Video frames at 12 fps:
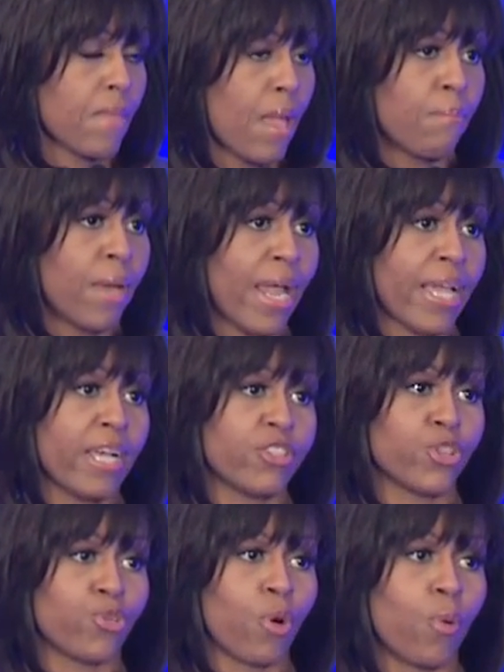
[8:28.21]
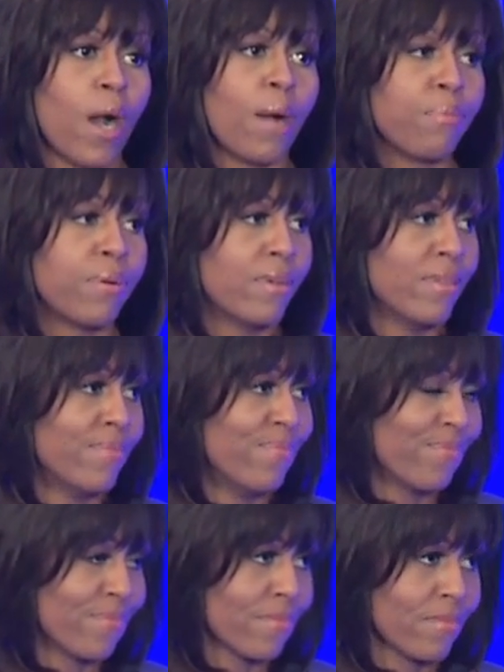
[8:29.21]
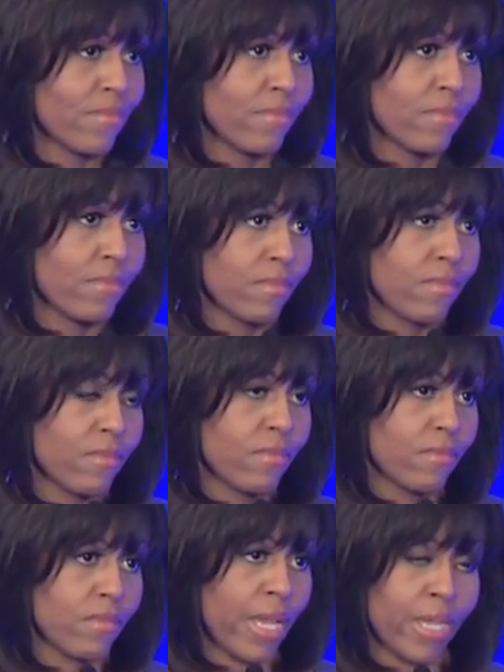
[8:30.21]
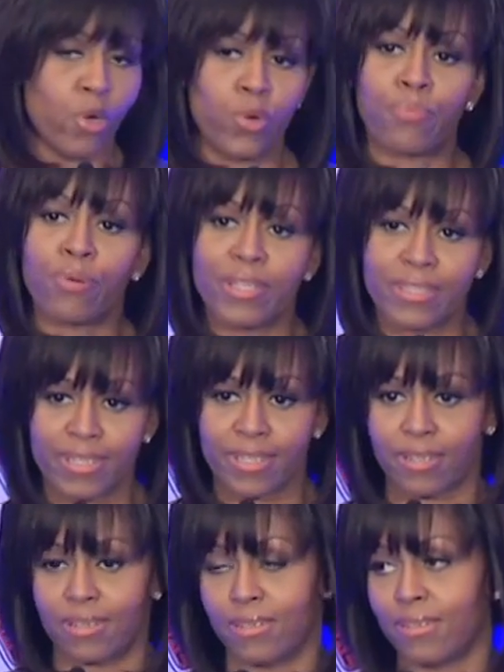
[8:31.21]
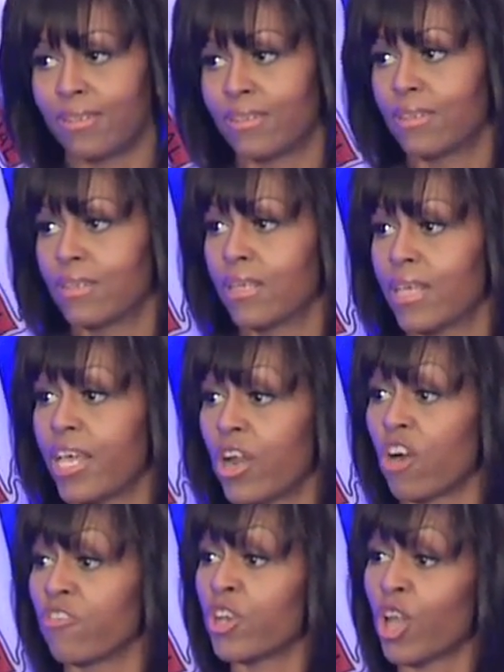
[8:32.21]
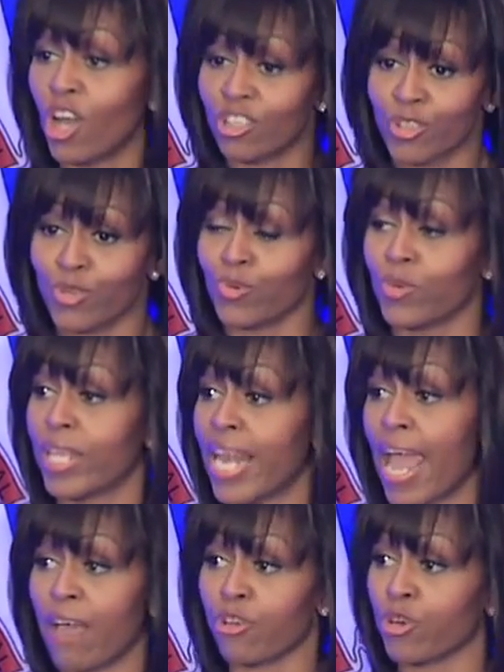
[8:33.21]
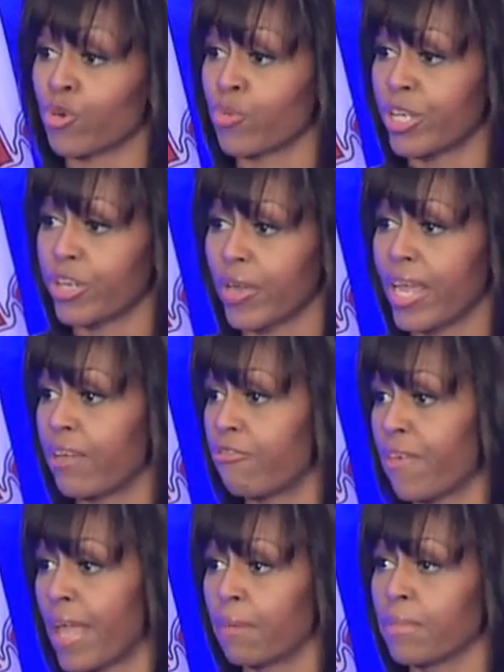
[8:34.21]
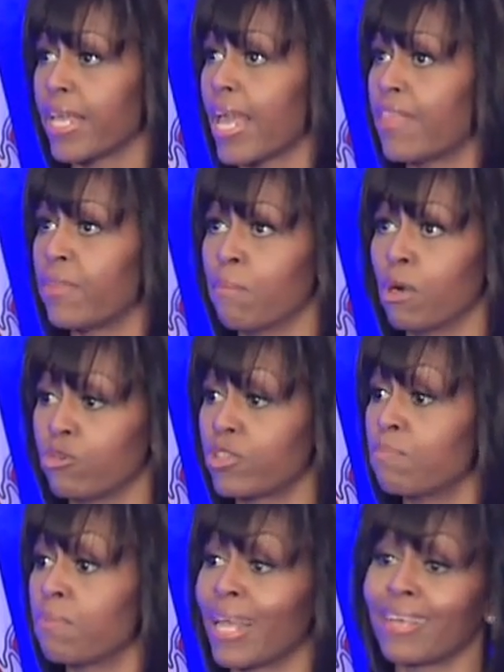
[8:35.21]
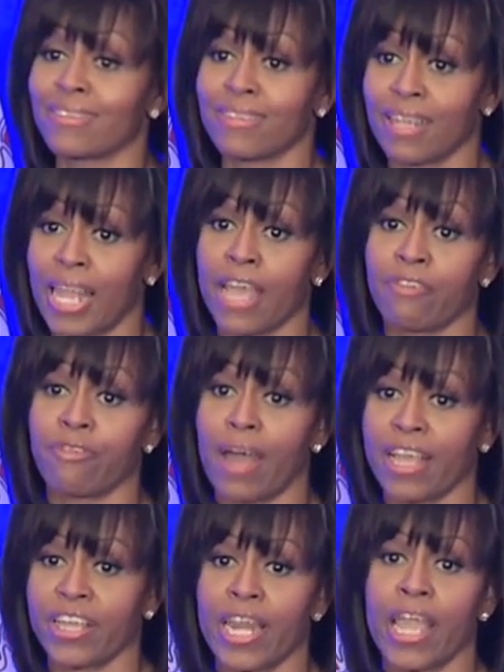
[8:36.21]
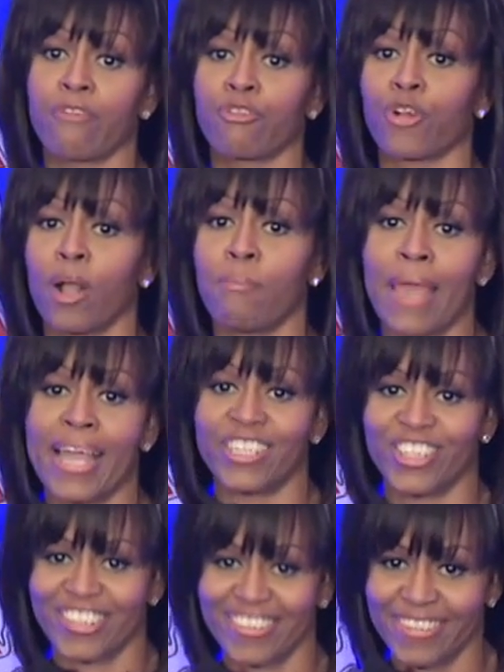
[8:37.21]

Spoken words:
But I got to grow up and go to Princeton and Harvard Law School and have a career and a family and the most blessed life I could ever imagine.